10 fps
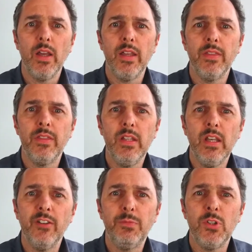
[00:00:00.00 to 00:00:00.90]
in
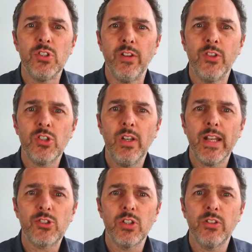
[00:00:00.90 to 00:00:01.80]
the FPGA Vision
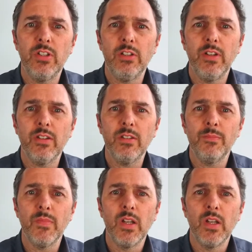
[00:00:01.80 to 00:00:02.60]
Lecture series